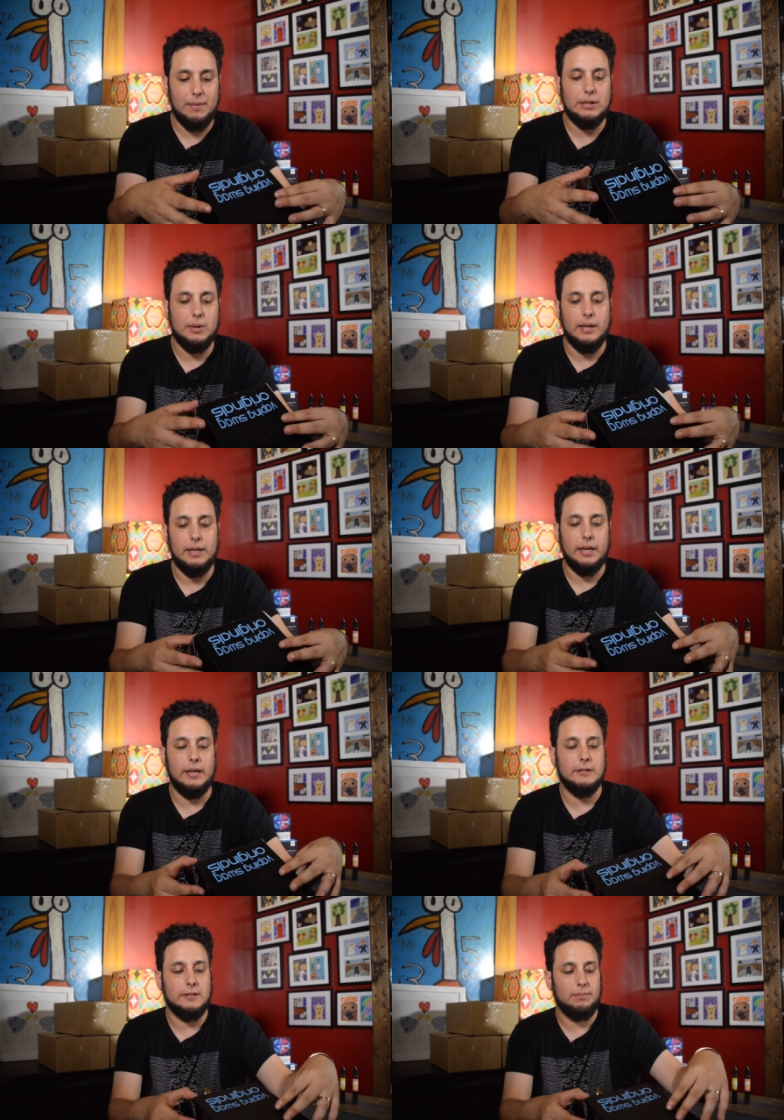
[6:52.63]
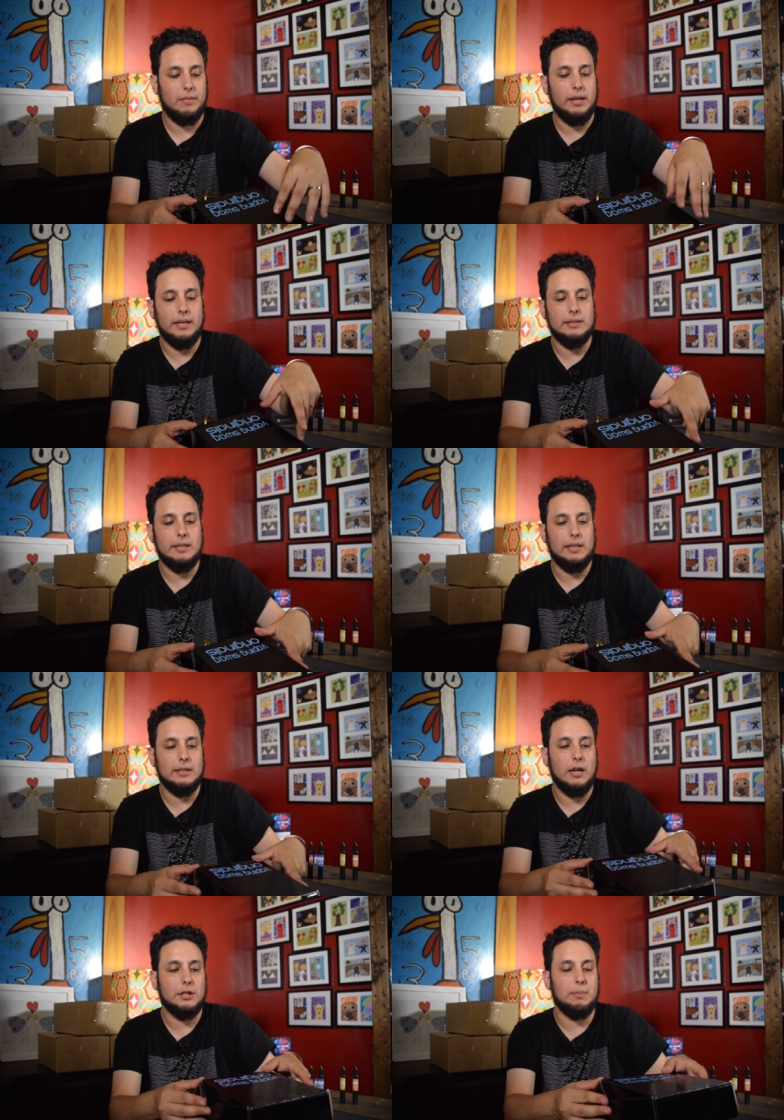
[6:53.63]
That's what I think it is. I think it's like a
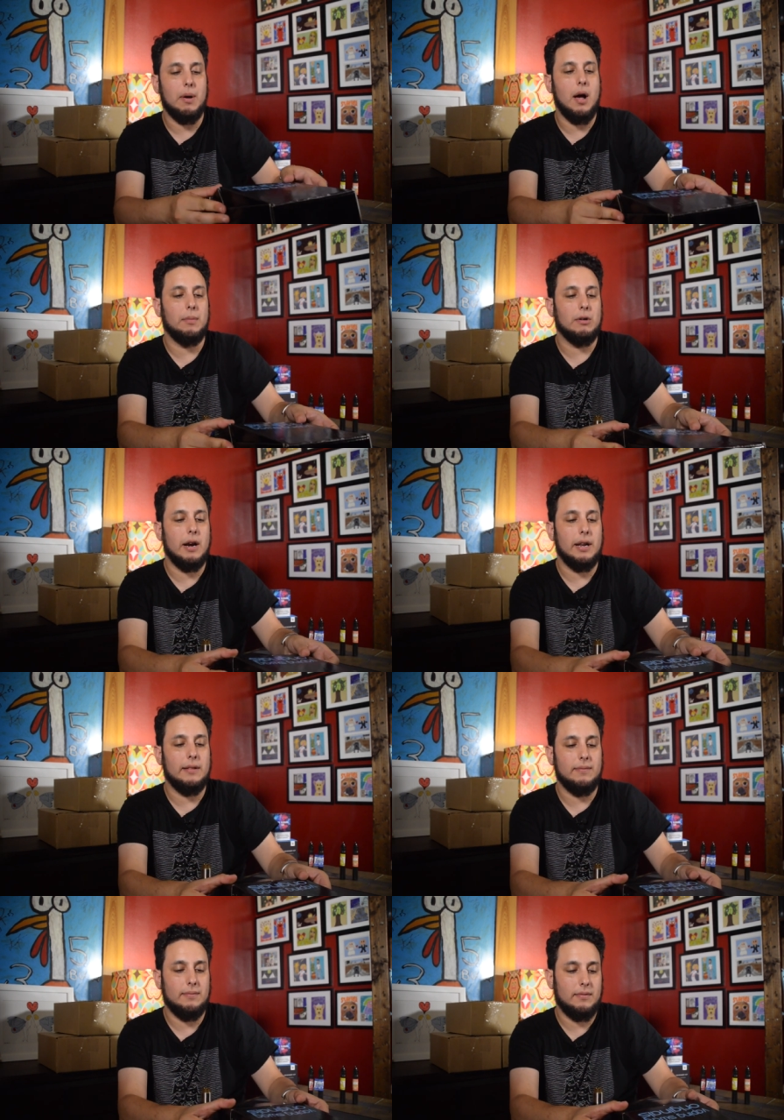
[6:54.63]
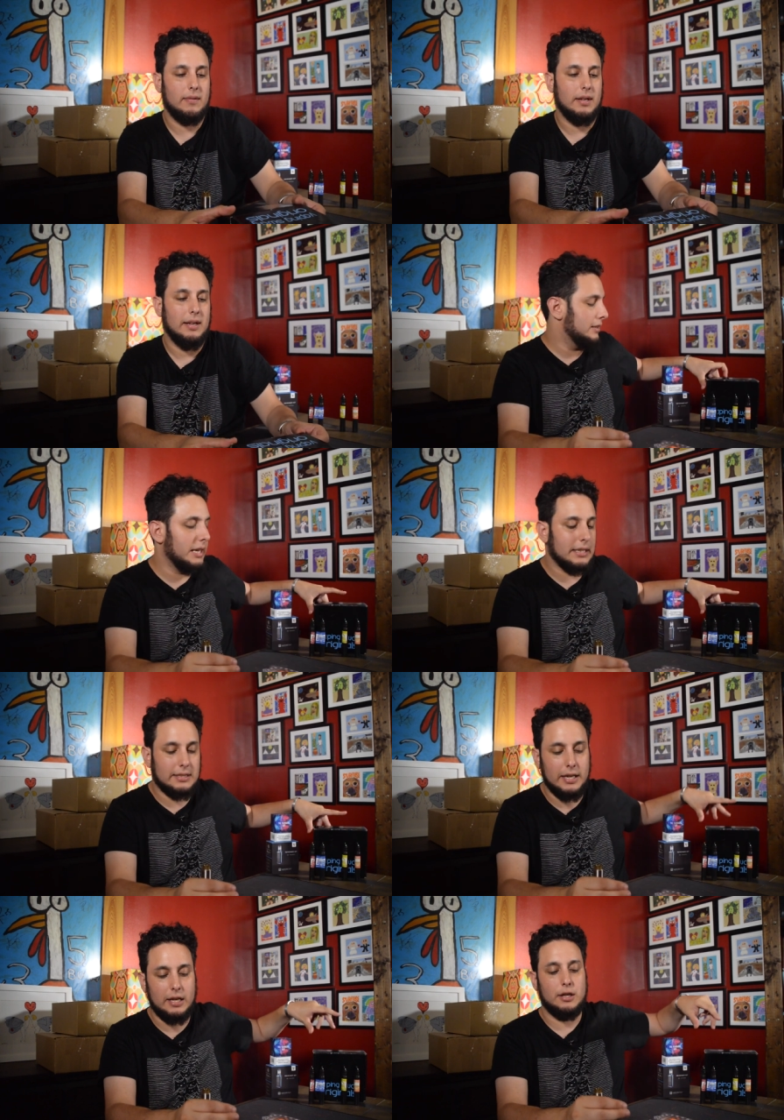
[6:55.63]
touch of pomegranate.
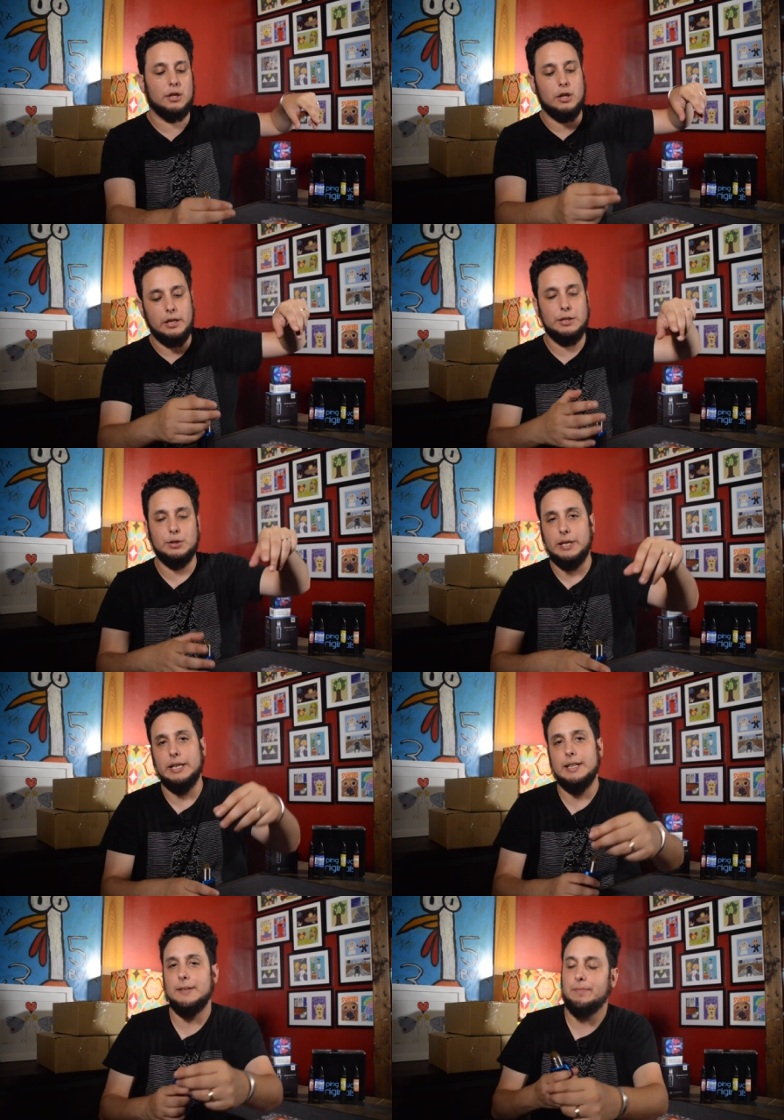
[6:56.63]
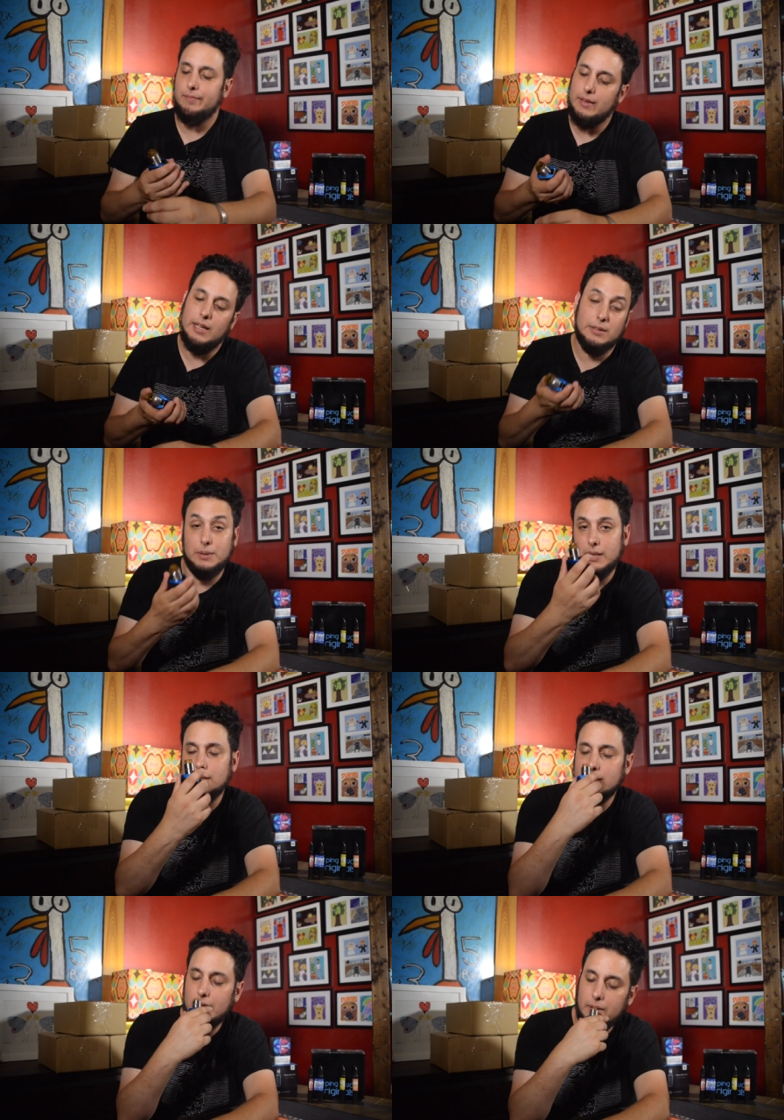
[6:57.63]
Tastes like a girly drink. That's what it
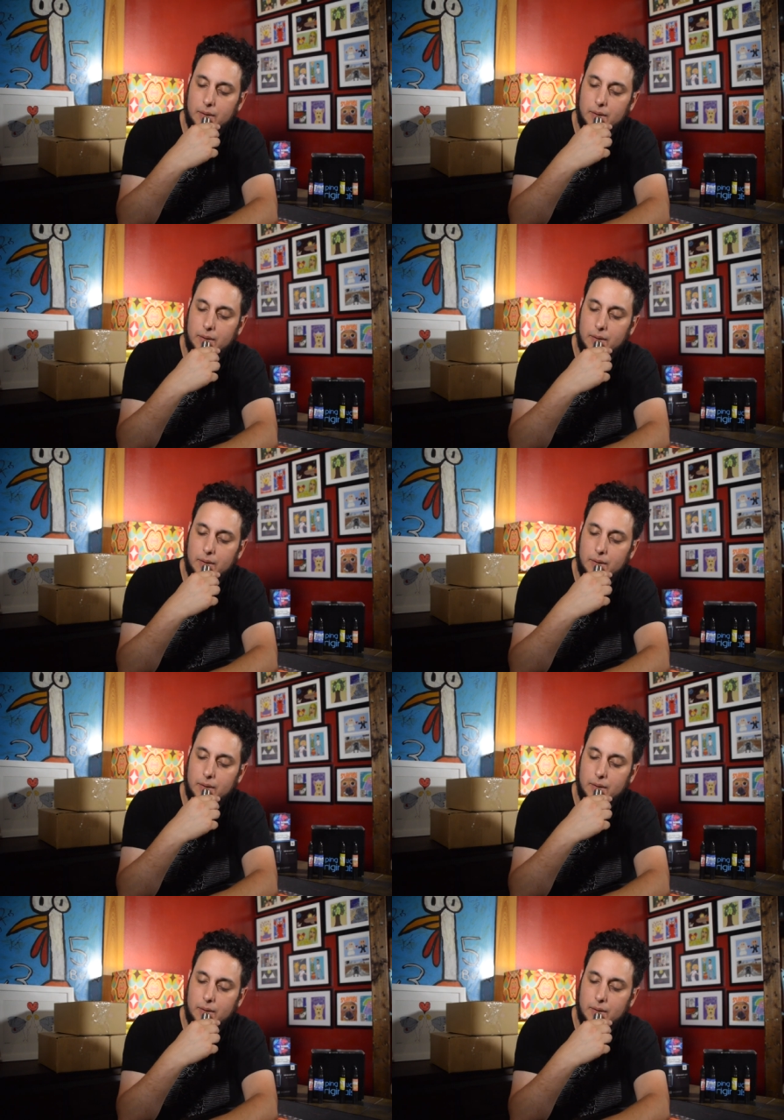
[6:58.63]
tastes like.